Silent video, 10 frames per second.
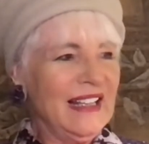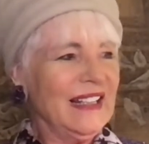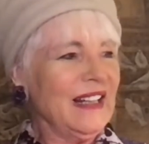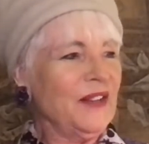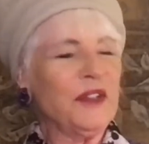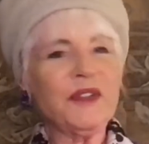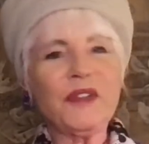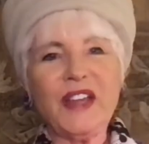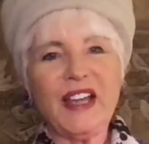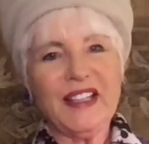And I want to
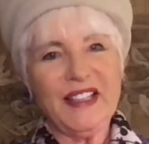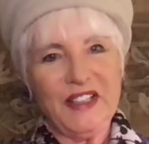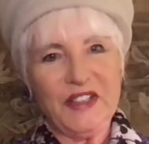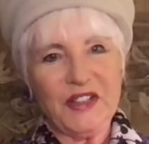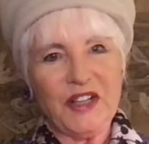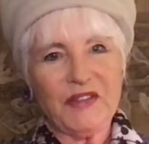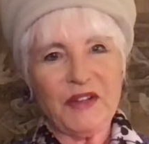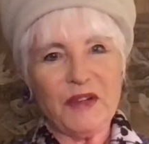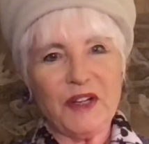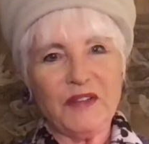thank each and
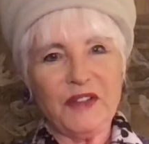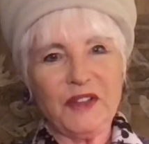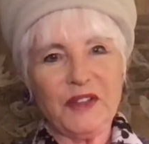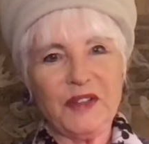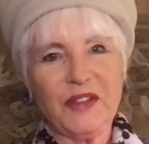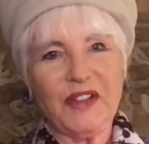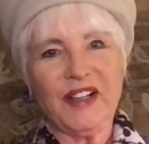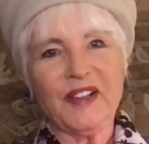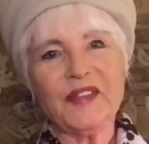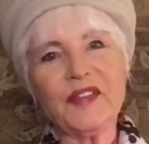every one of you
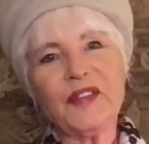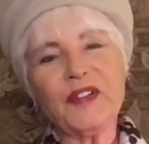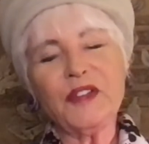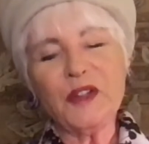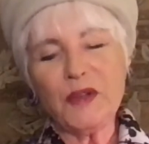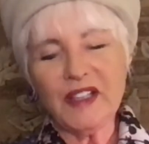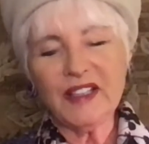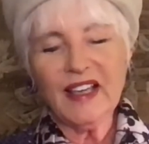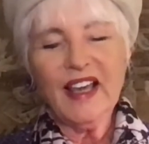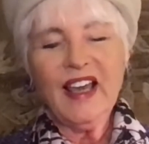for
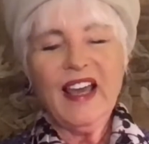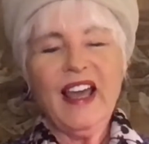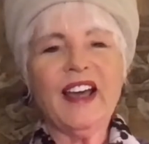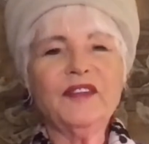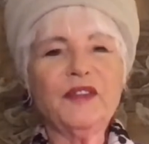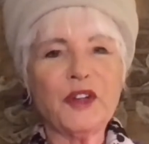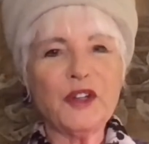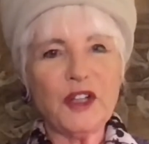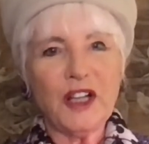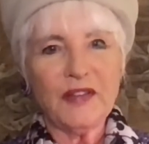viewing and for
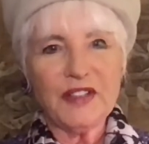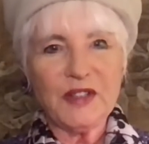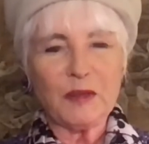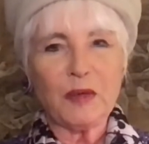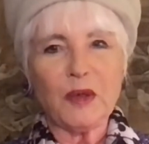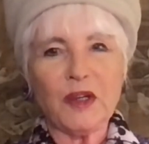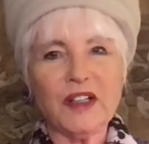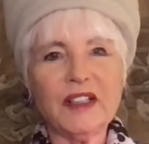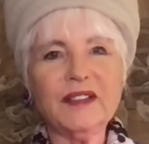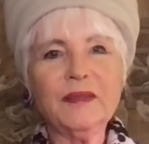your love and
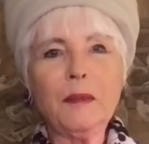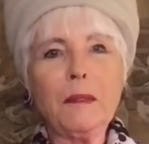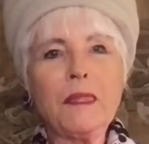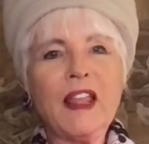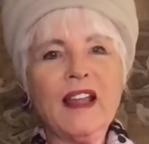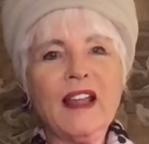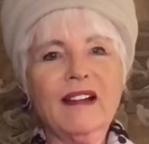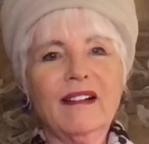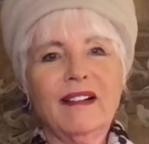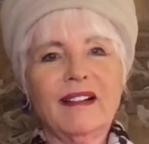support.
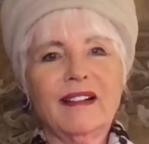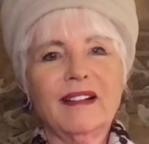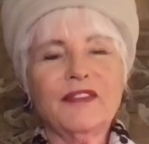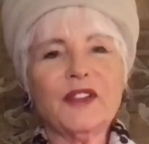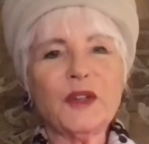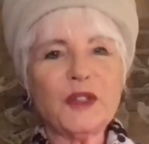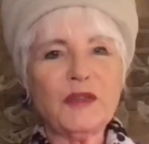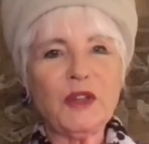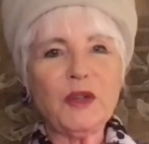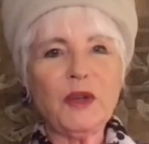For those
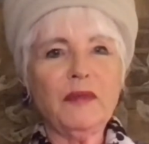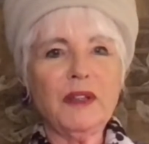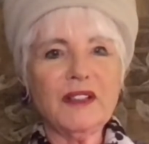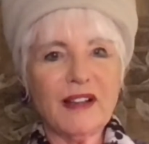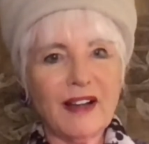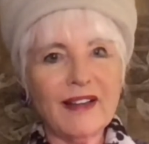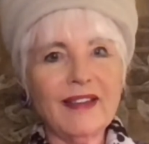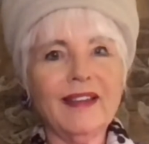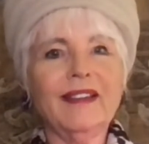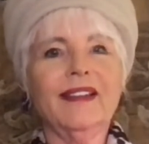of you who have been
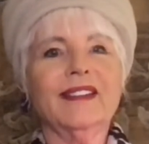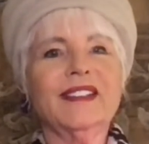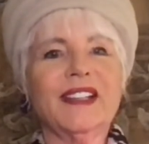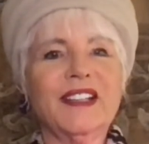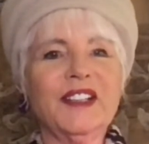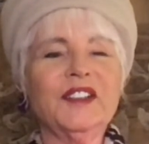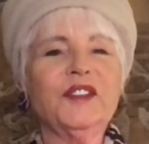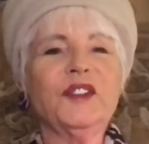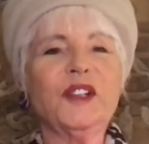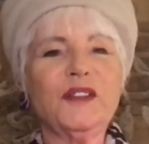tithing and sending in
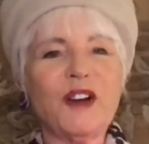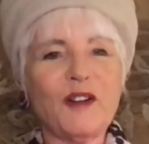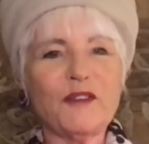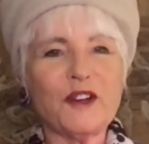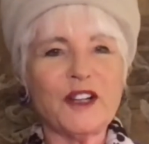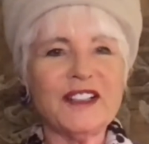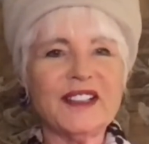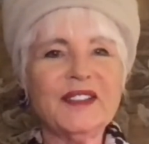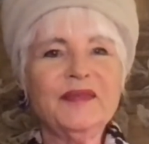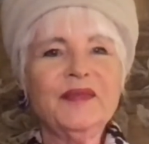your love offerings,